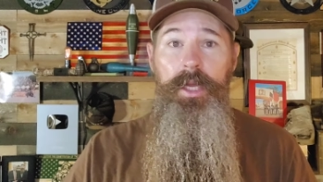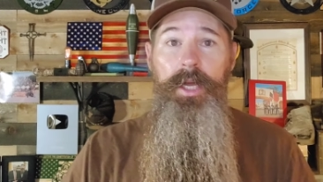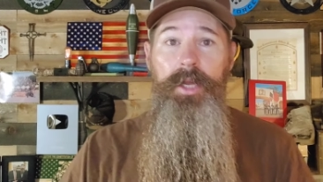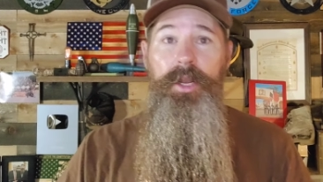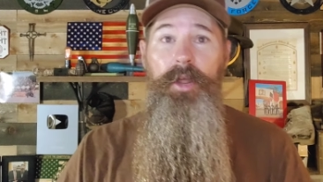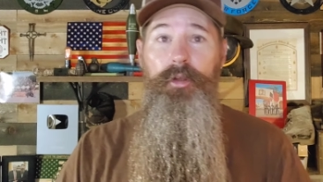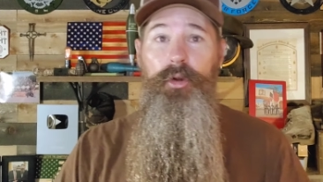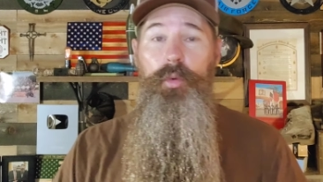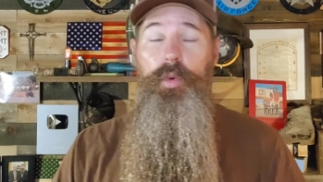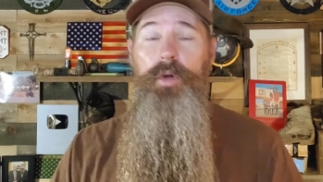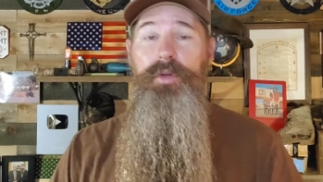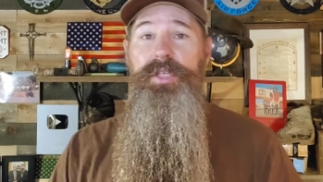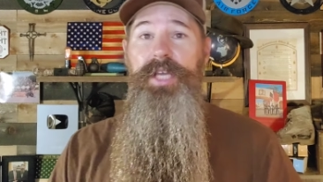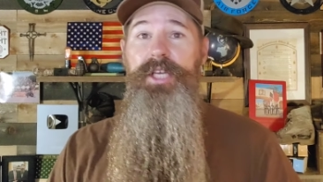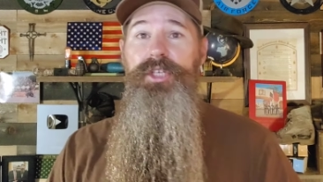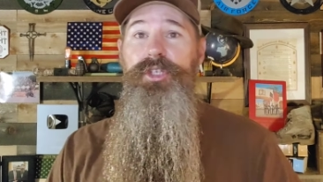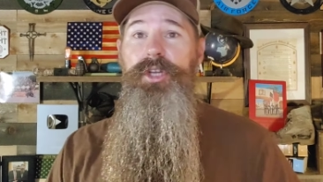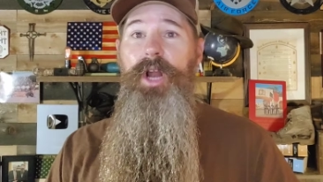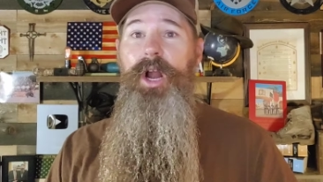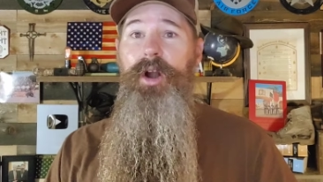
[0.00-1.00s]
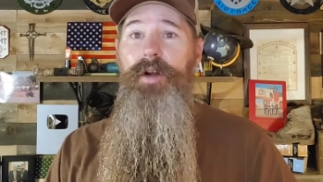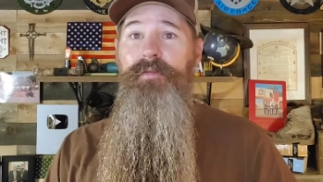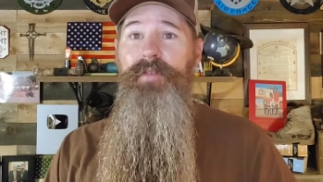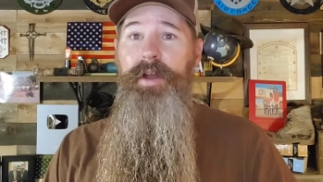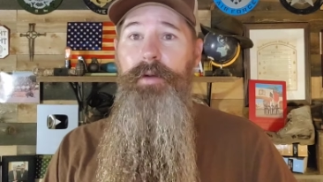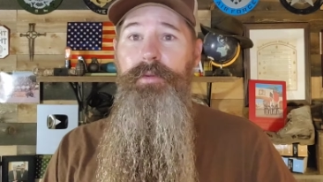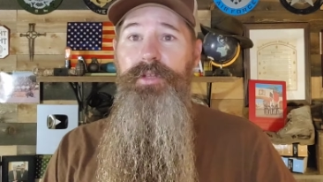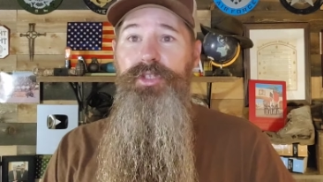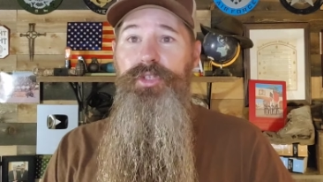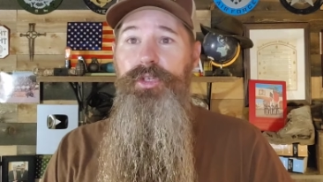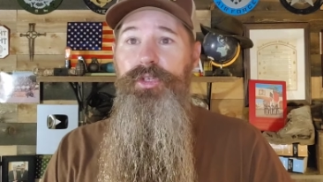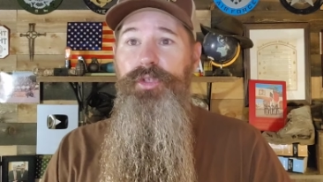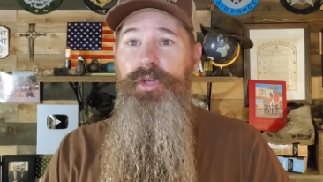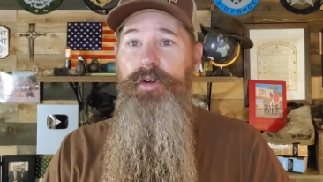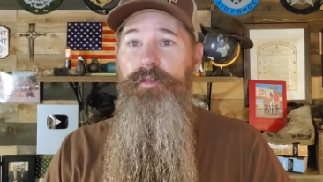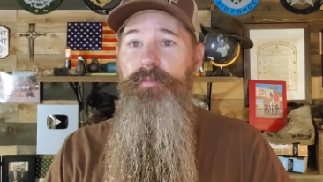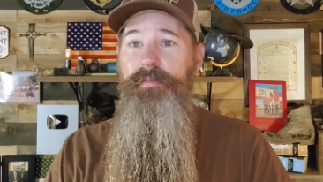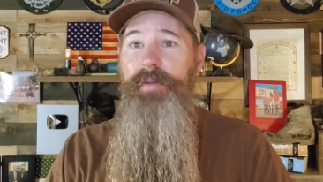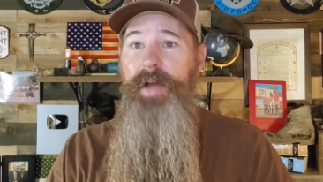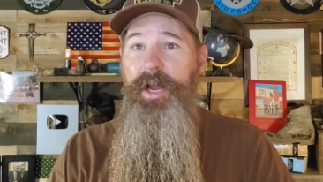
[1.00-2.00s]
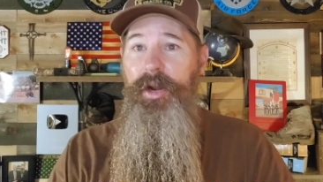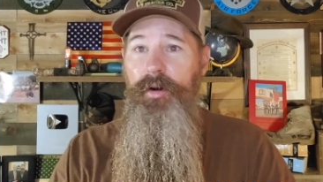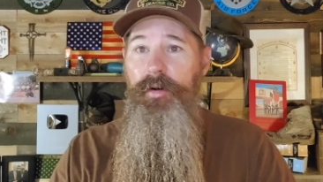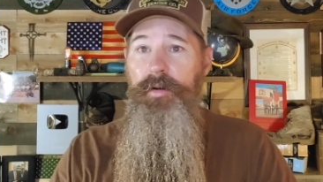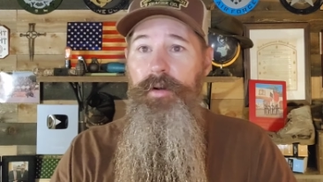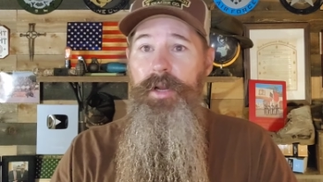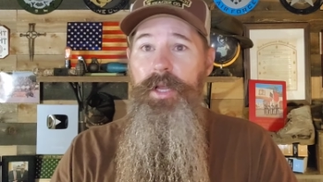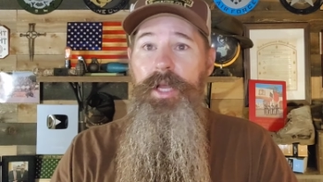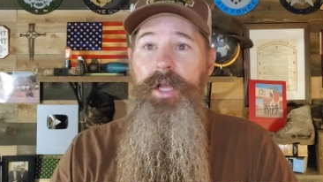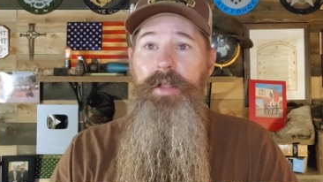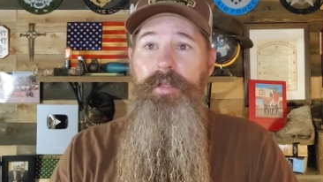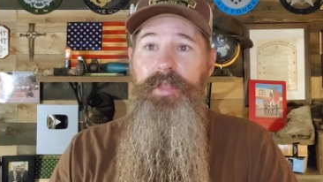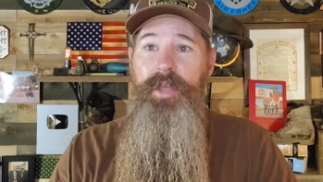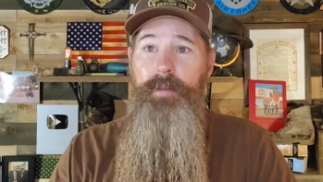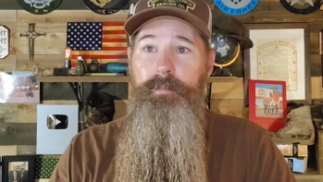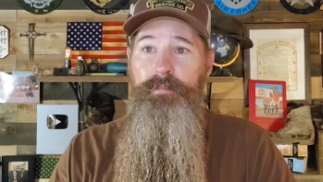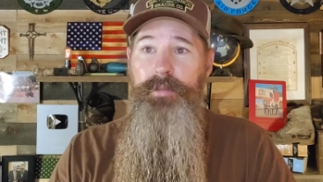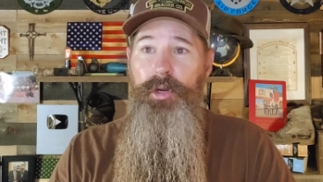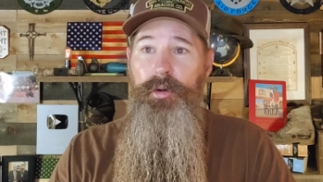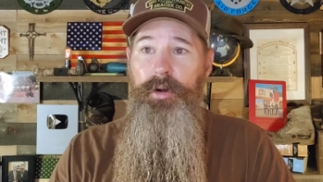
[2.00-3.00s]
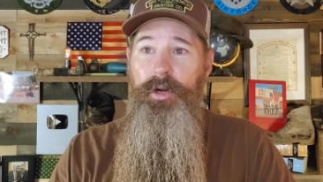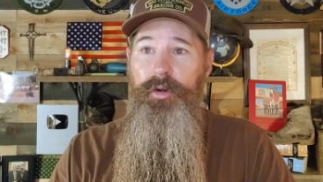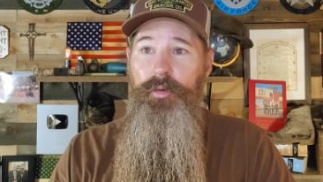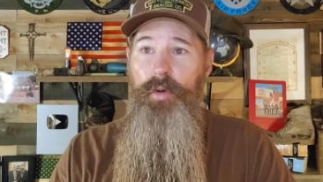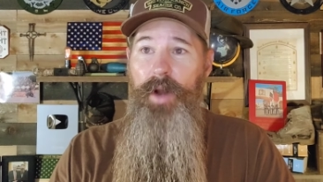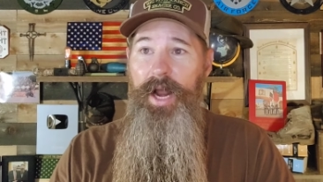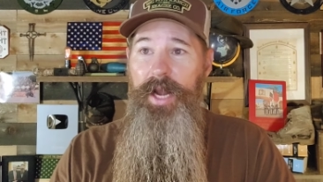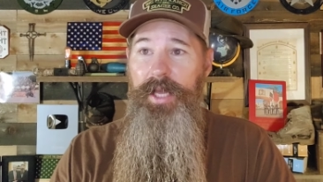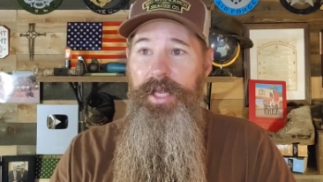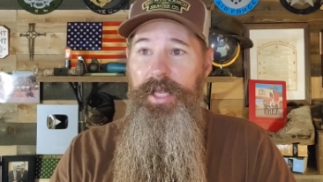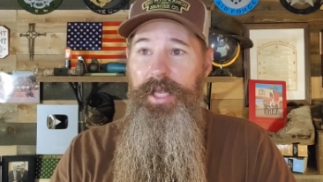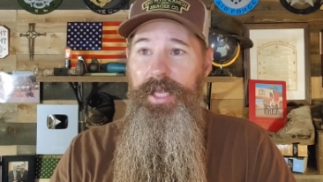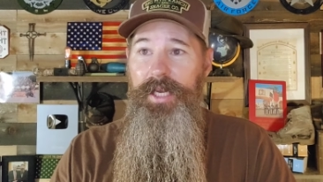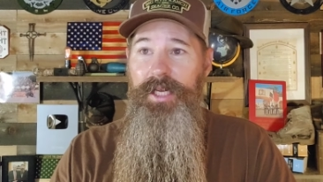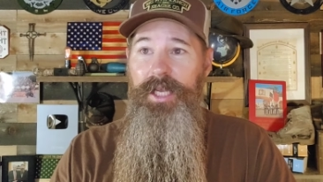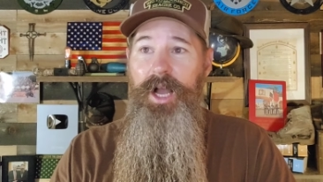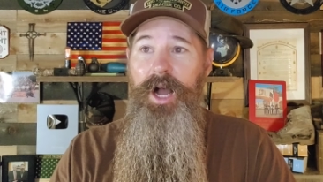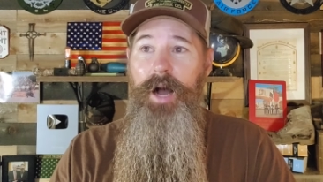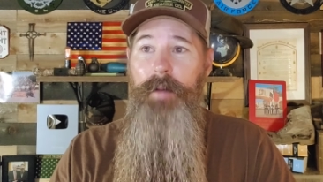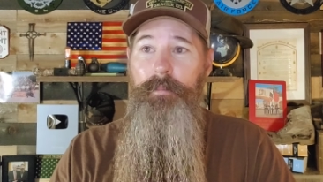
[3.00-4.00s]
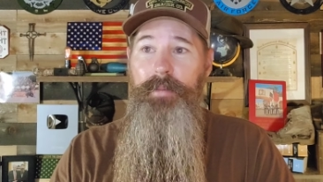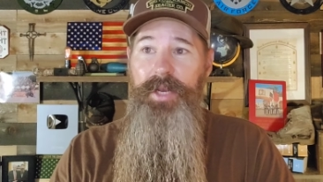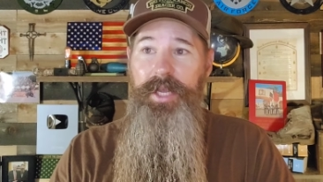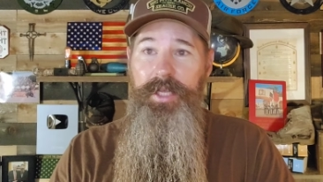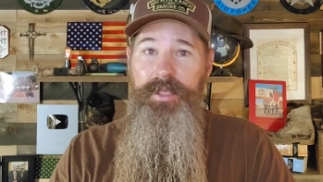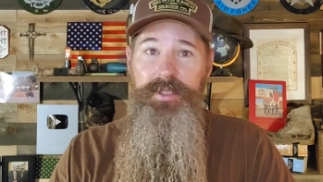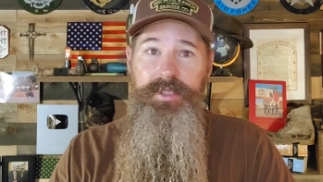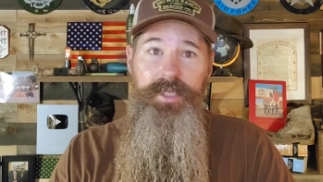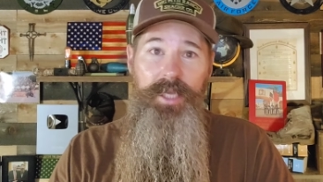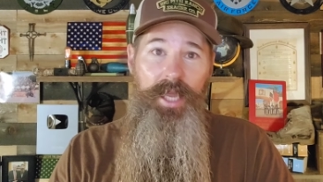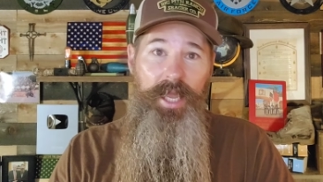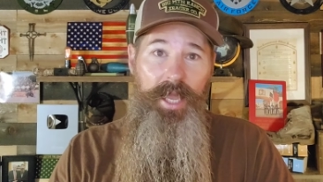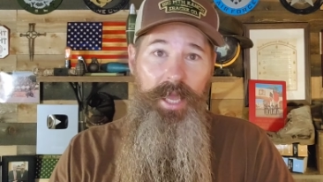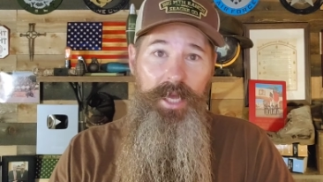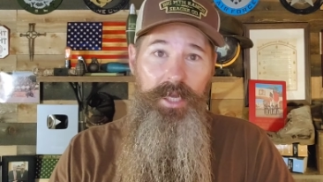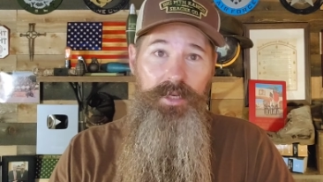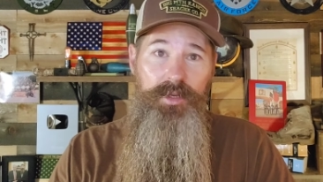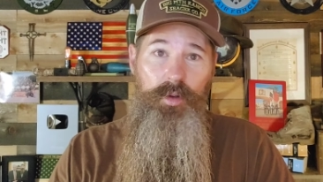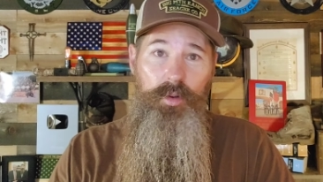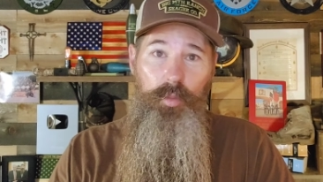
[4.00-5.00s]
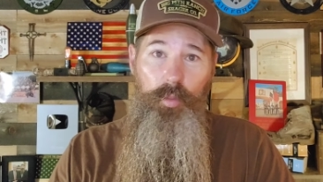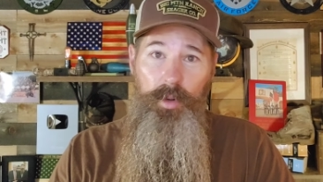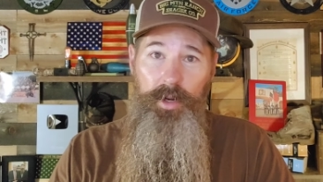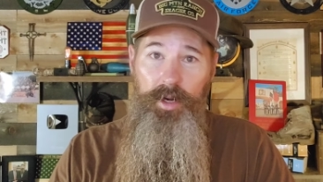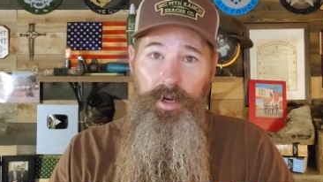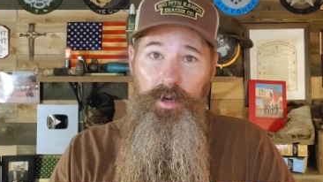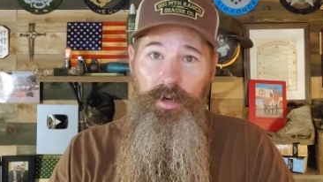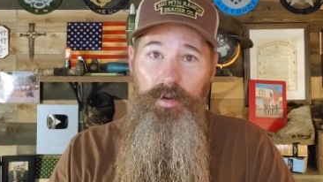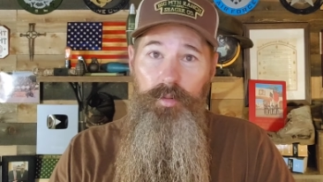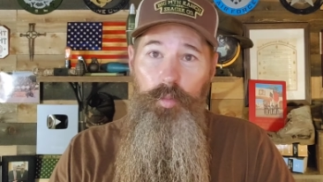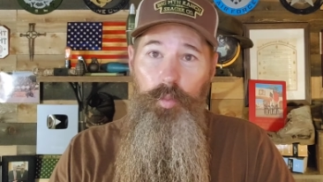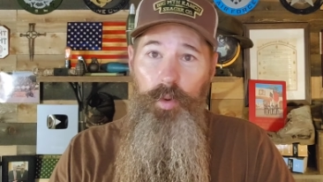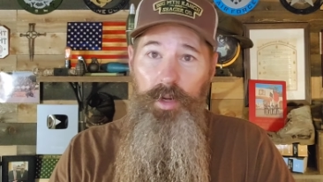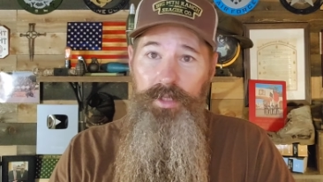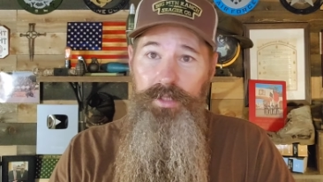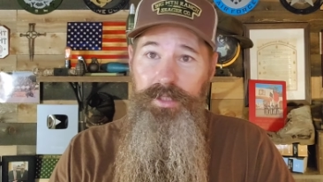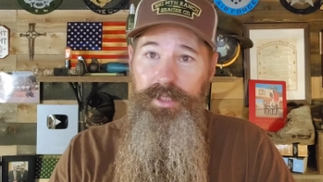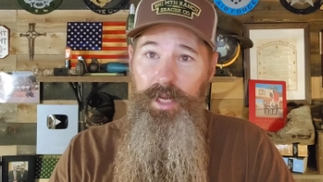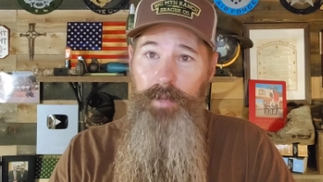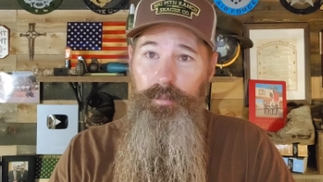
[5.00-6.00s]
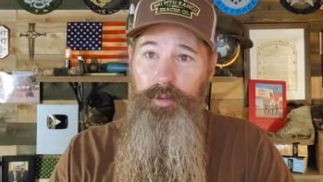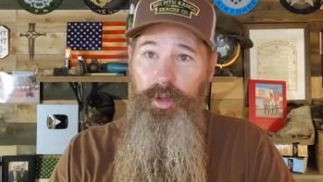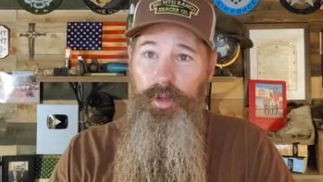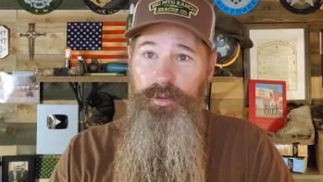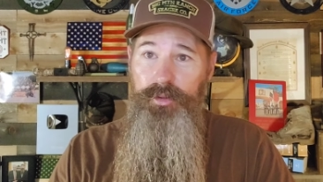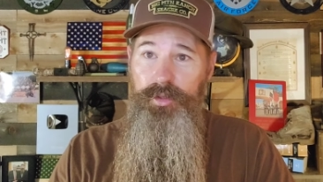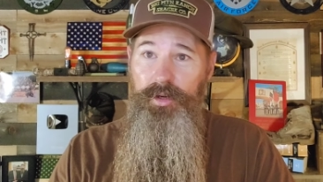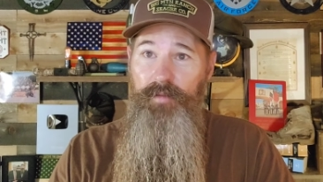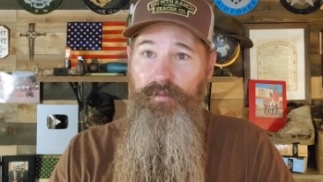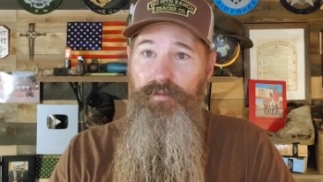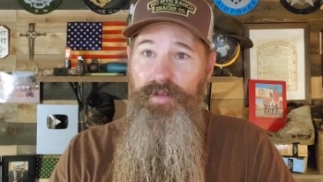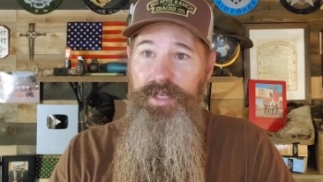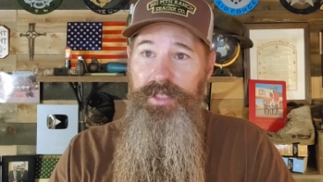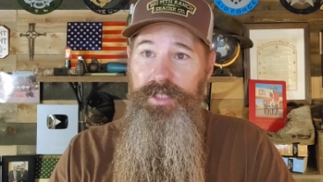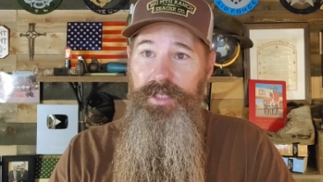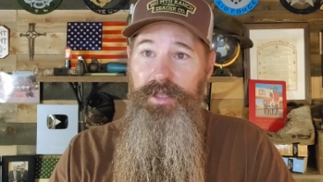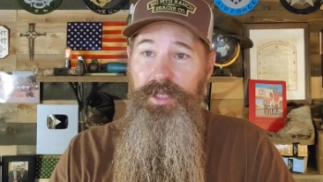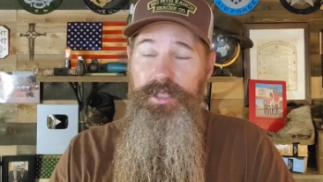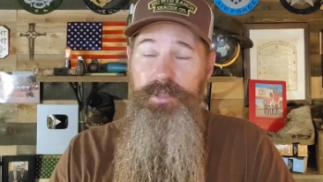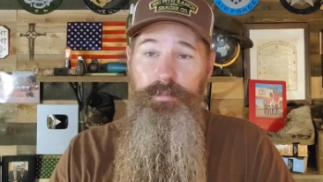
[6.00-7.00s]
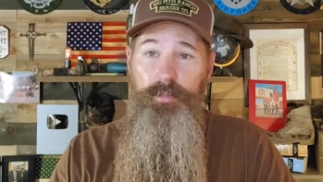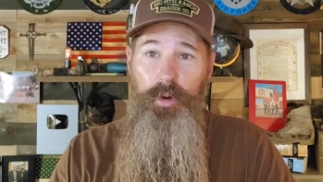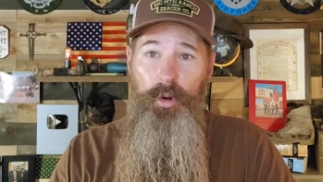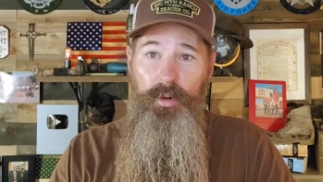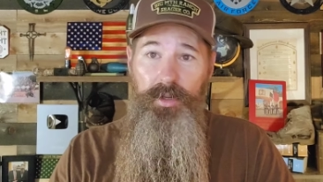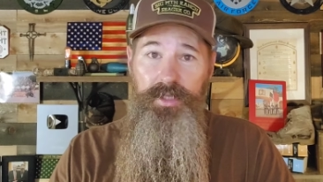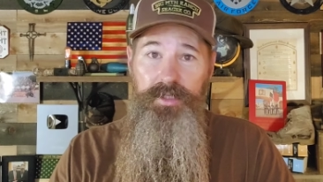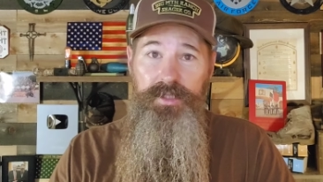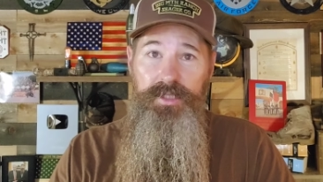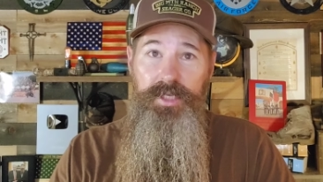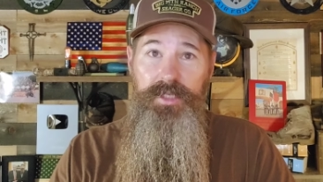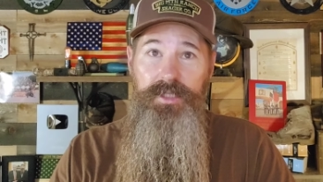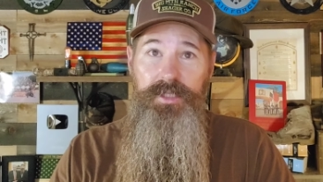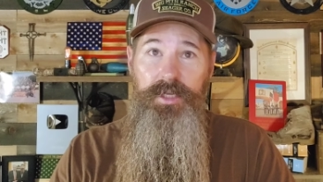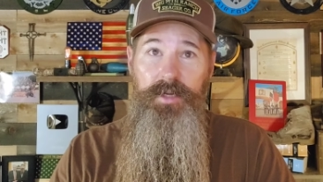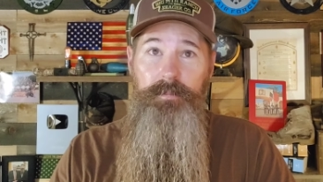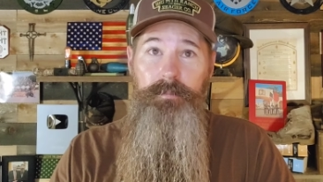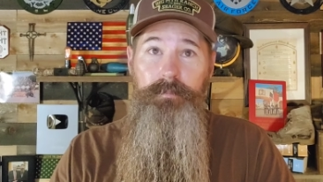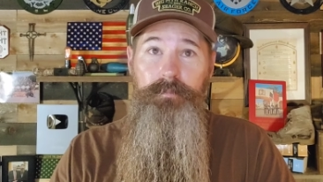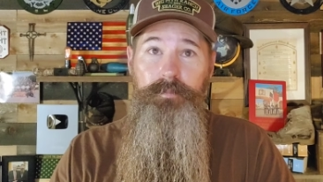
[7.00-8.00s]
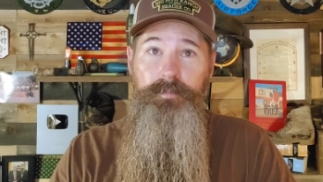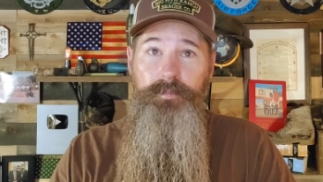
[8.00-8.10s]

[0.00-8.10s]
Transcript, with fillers: Another quotation Our veterans deserve better than bureaucratic incompetence, and we're one step closer to fixing this broken system.